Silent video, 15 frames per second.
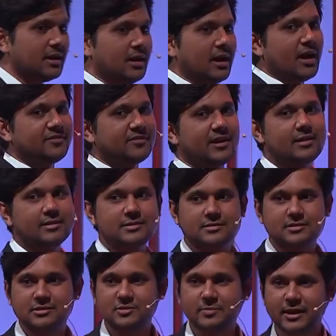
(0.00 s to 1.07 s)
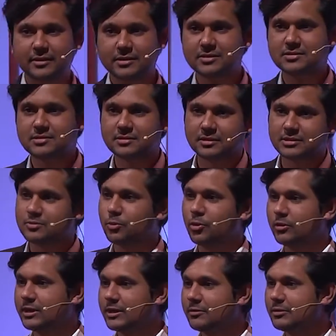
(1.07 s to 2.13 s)
Afghanistans, Pakistans,
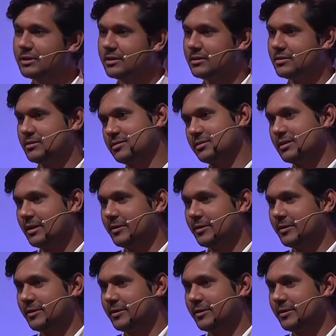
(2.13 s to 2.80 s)
Bulgarians.